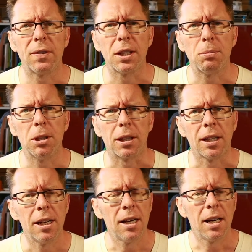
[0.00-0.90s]
of things
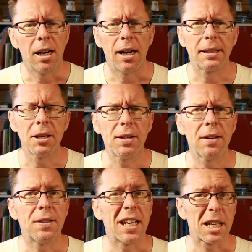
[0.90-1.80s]
work, I don't
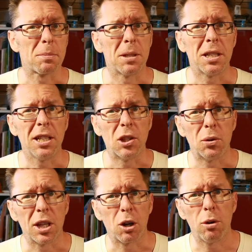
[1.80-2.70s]
have the expertise
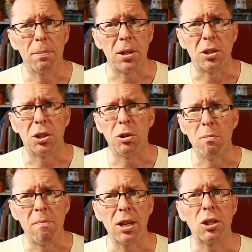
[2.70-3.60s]
or the equipment
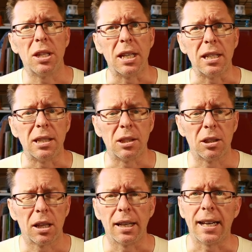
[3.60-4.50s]
to measure these
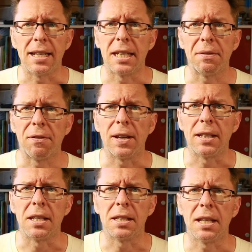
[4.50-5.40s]
against other
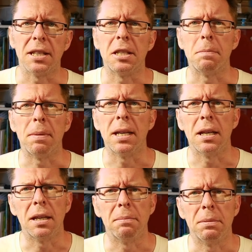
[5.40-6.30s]
things and say this is
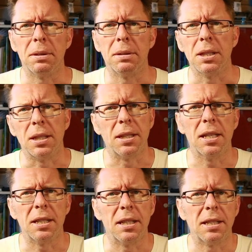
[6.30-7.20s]
better, this is
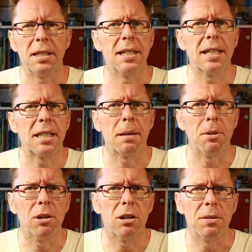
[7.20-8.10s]
this, this is the
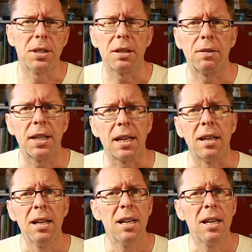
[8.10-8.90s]
SWR and stuff like that.